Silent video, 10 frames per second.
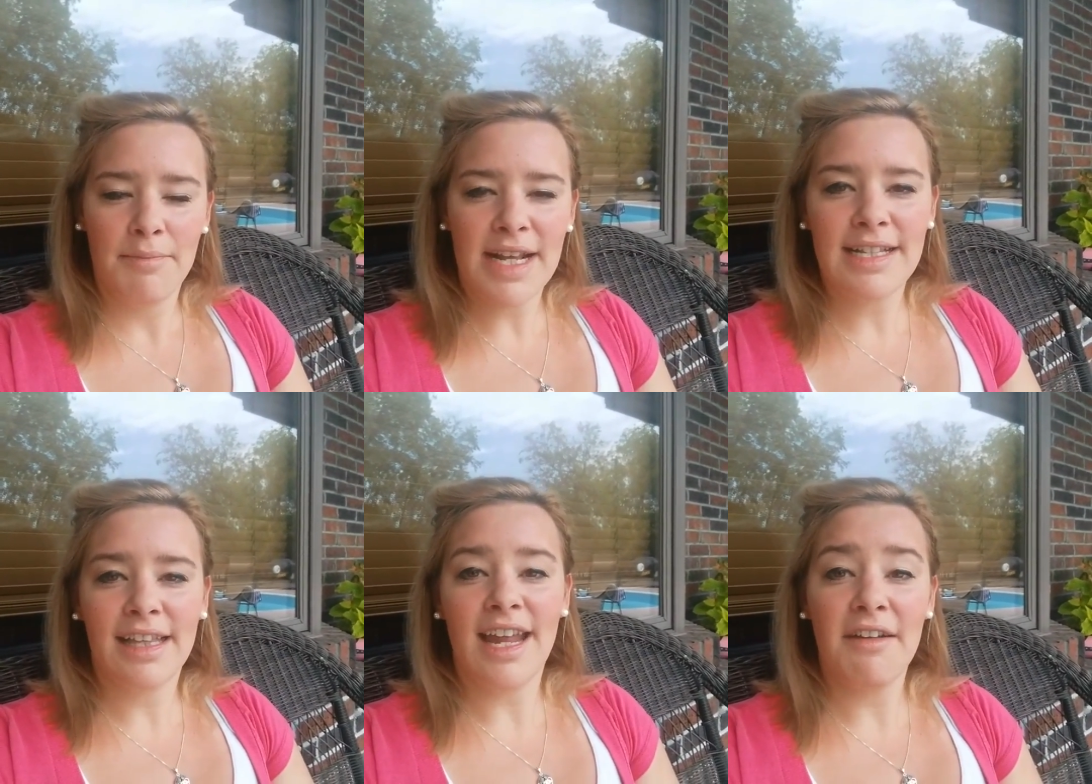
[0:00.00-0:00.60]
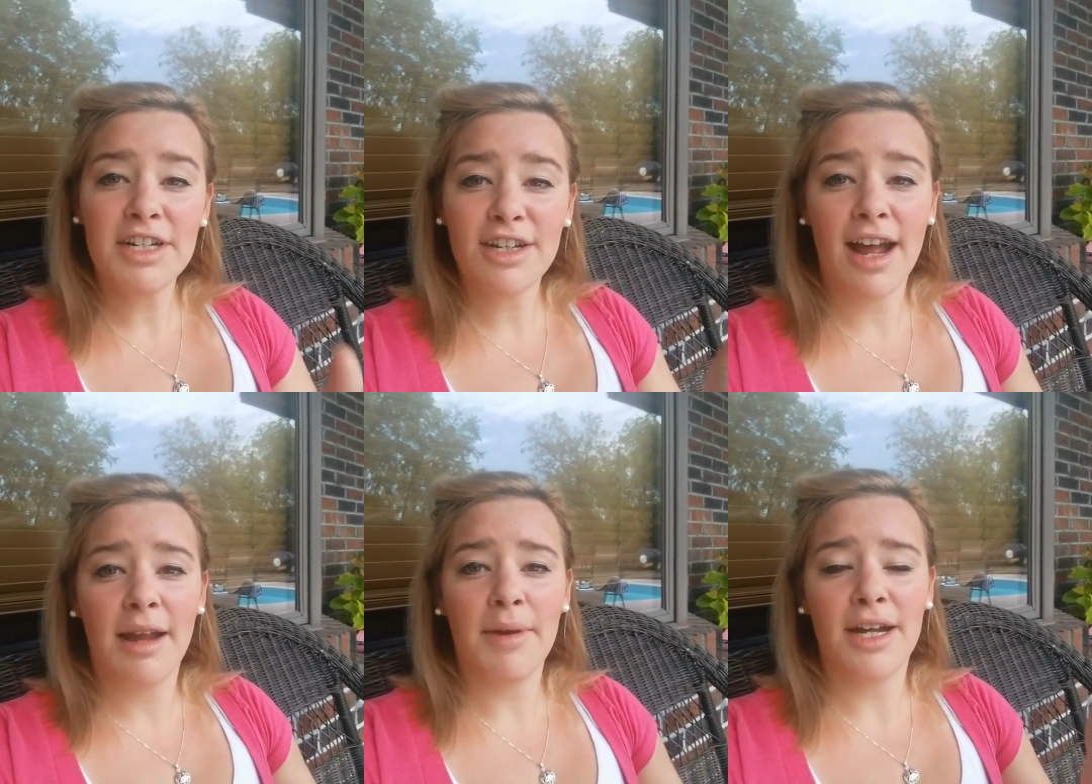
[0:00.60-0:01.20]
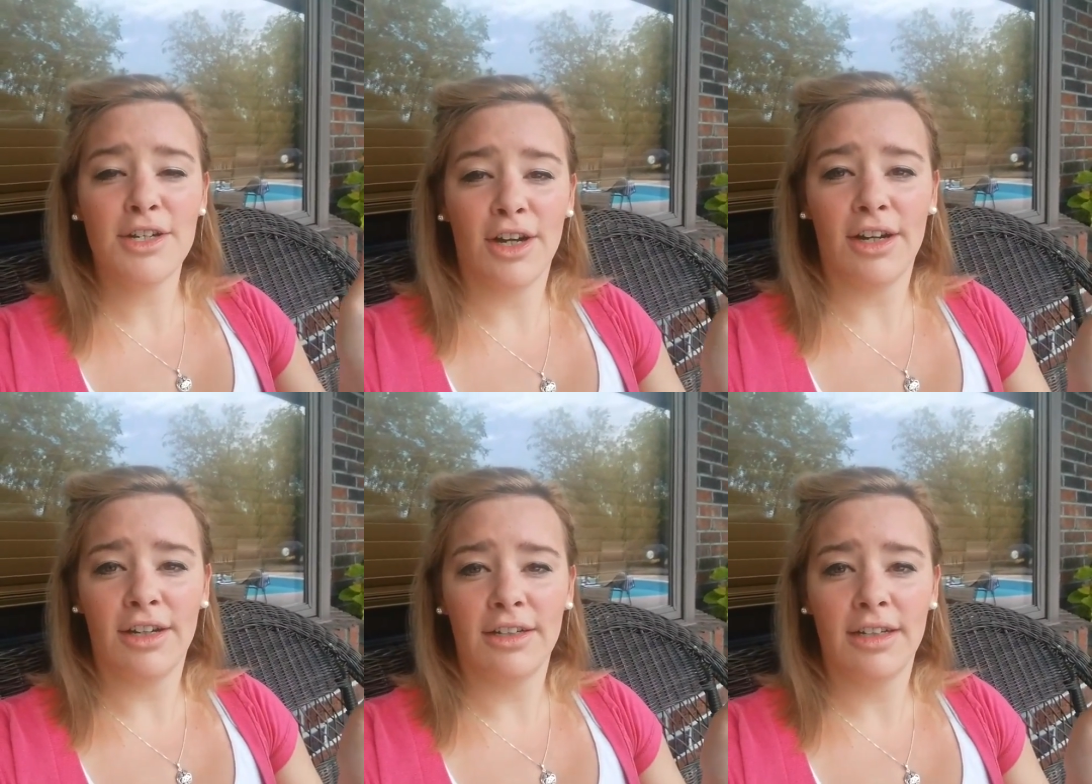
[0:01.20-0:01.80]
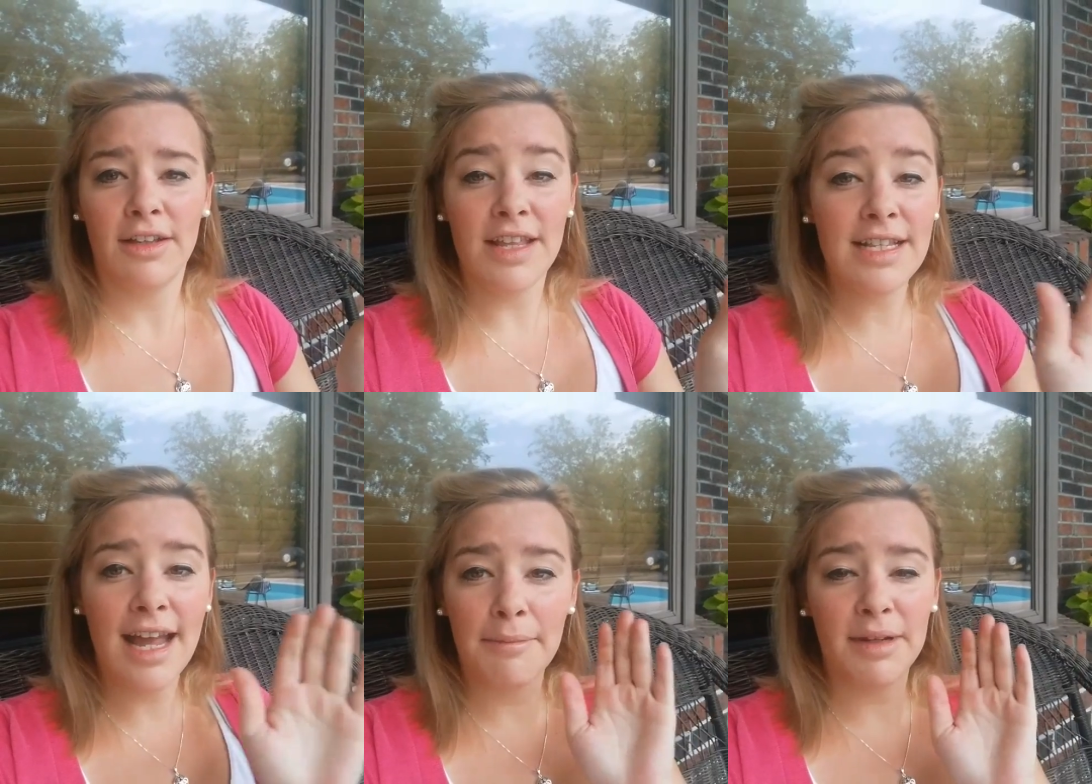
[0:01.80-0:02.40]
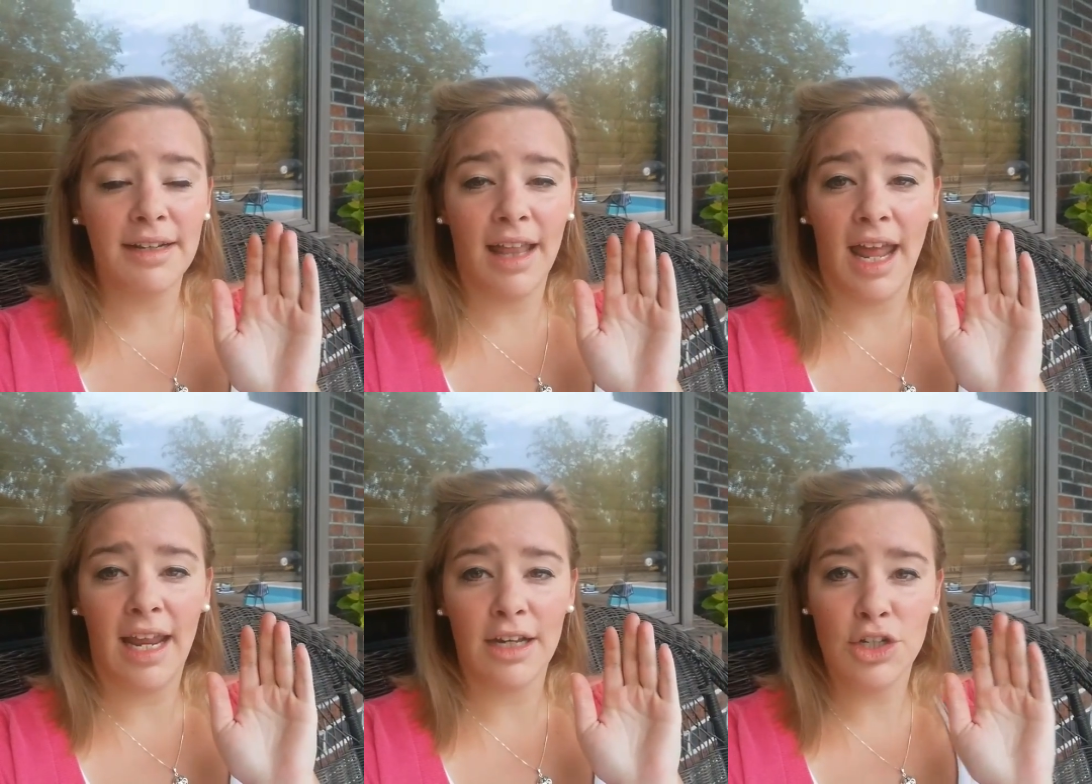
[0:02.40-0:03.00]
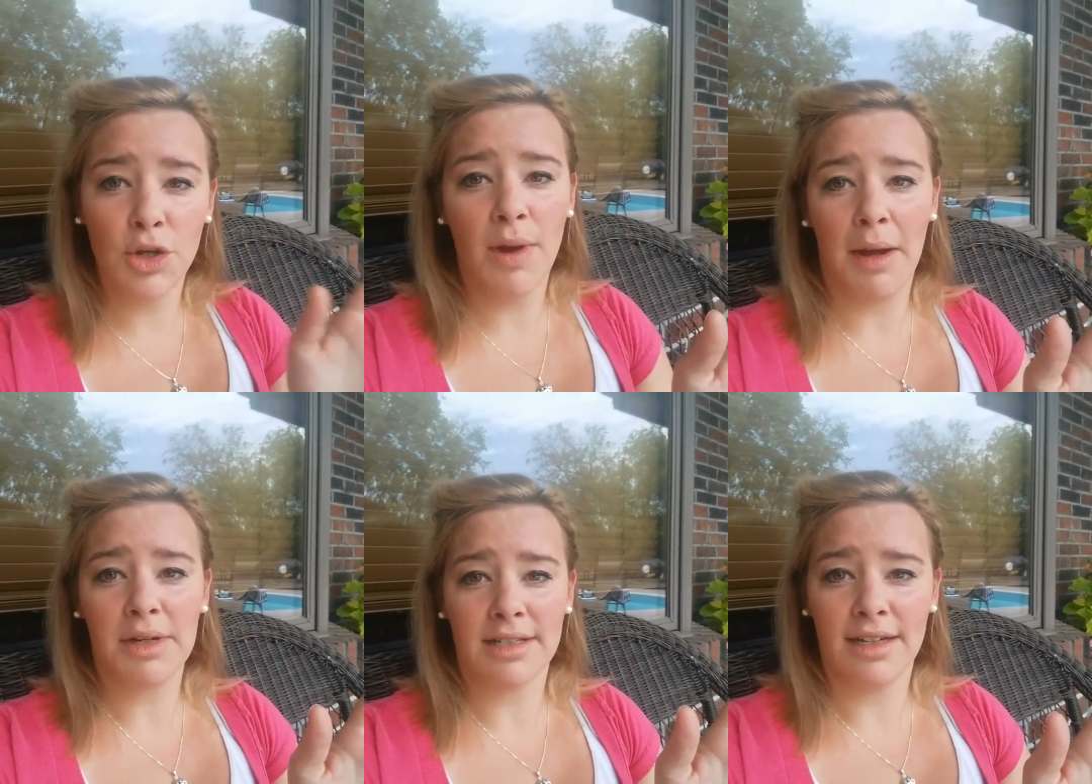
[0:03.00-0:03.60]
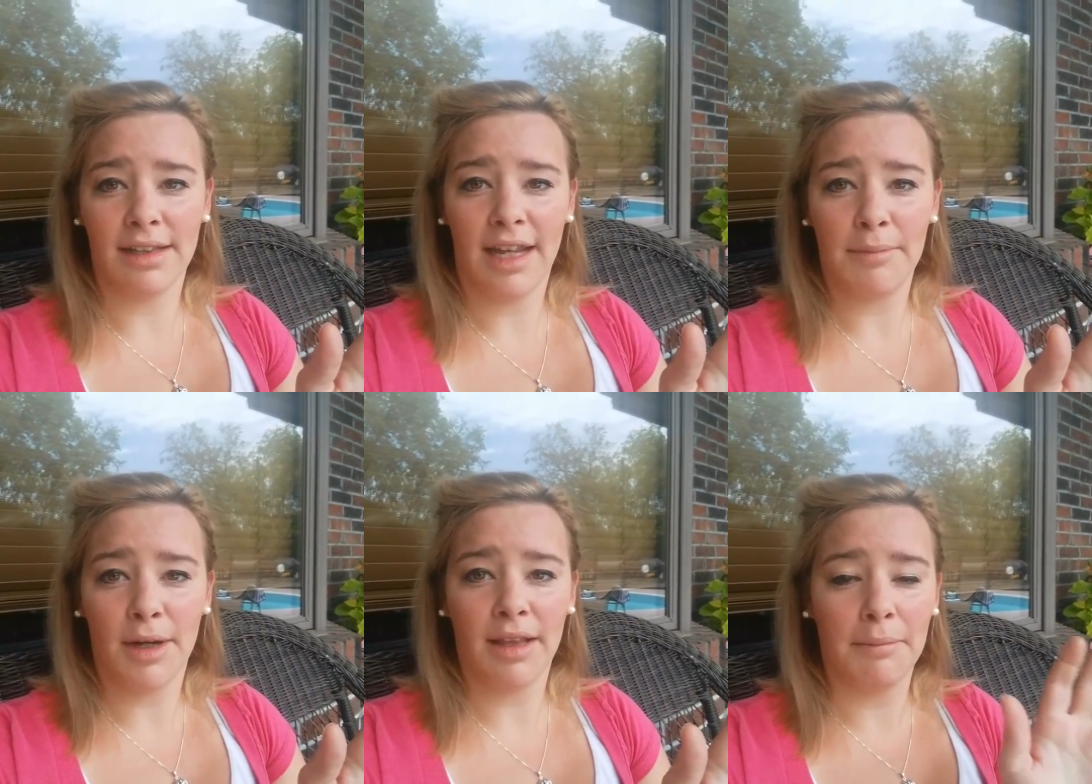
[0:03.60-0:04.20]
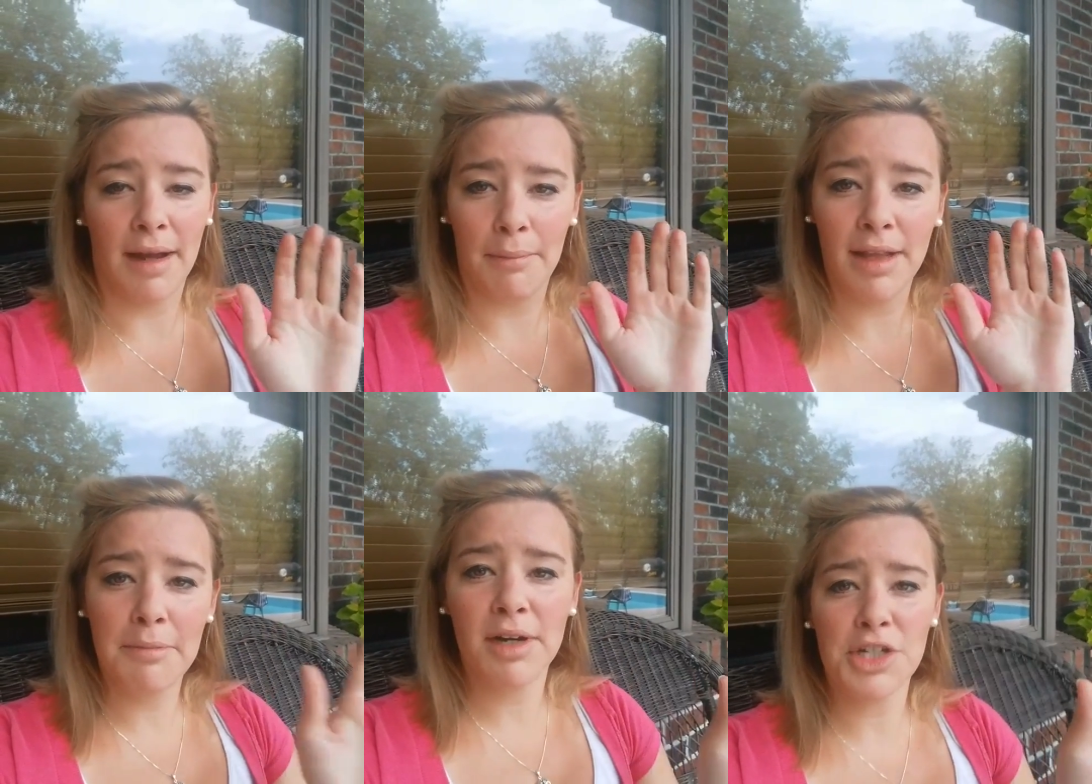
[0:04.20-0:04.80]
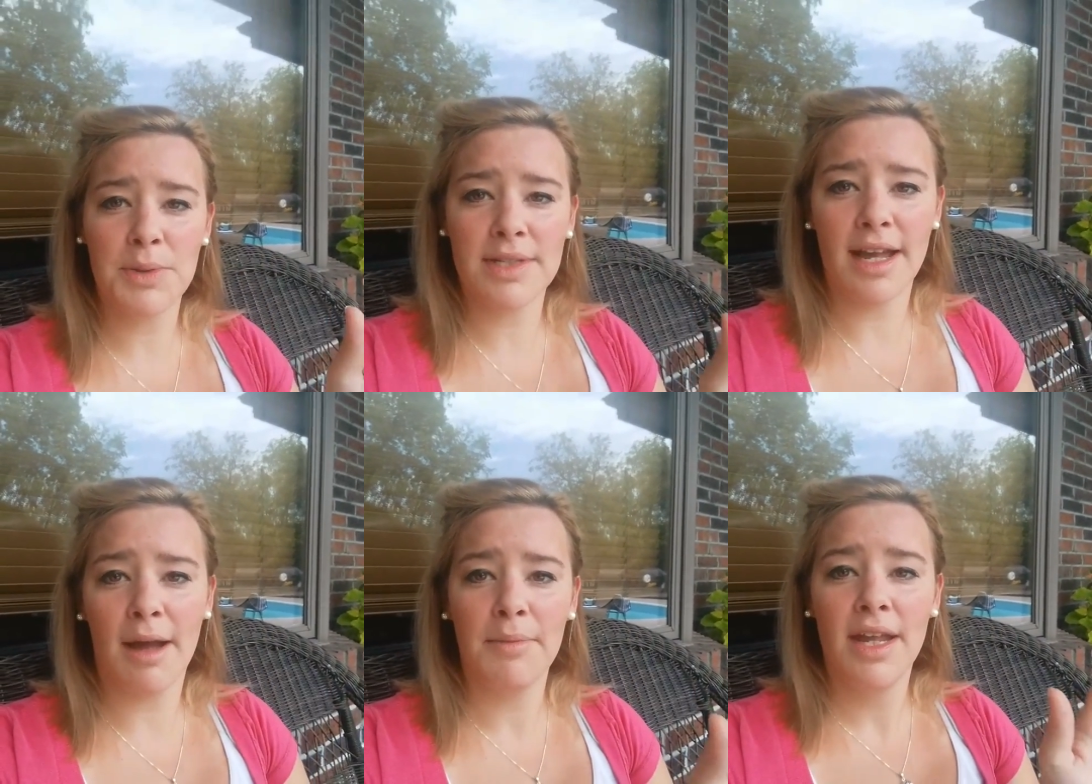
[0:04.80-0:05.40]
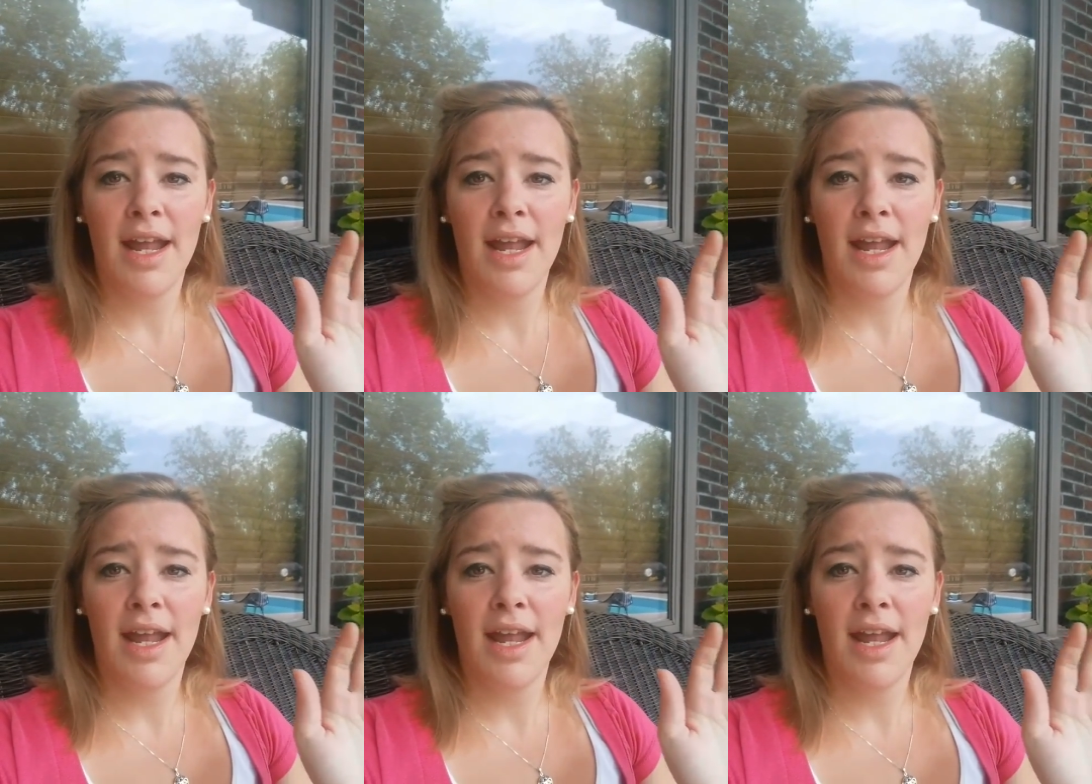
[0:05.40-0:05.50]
basically every time I turned, this happened like 2 hours into labor, like my blood pressure was up,